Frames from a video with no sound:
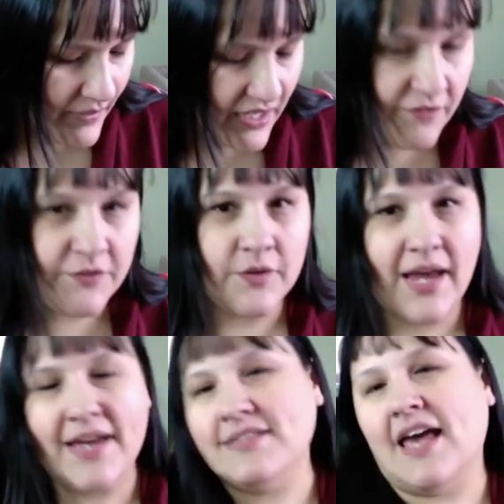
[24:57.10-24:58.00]
If you
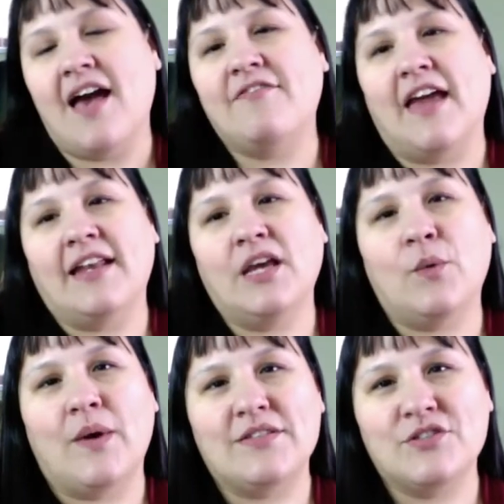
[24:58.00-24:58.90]
guys have any
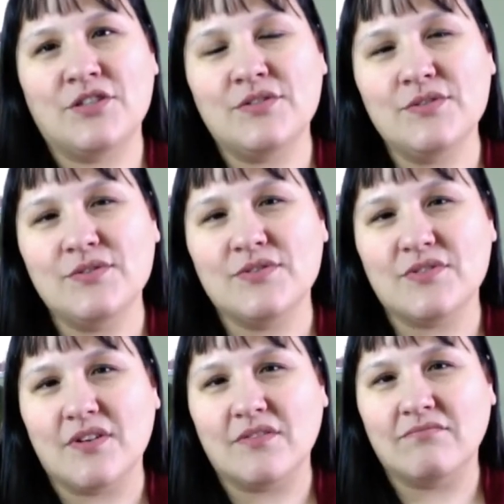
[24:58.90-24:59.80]

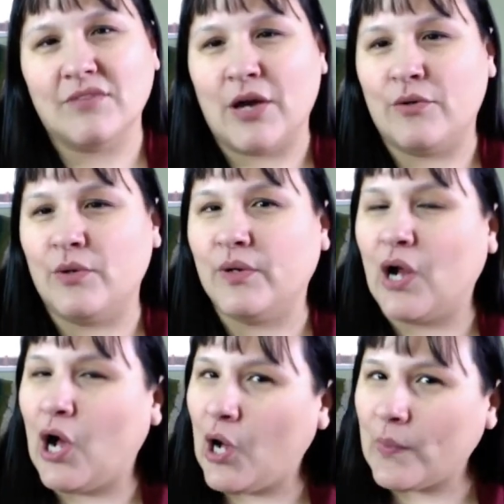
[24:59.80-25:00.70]
questions, you can
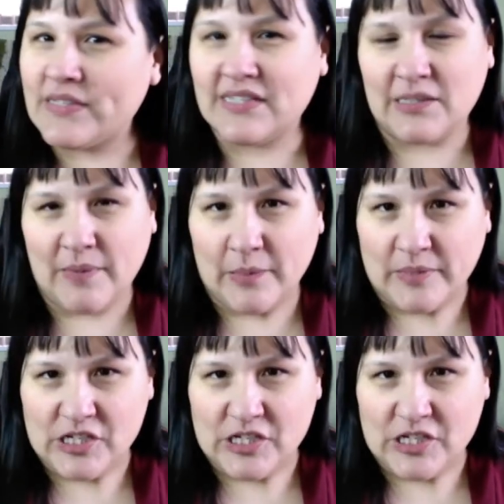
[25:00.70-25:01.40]
always email me,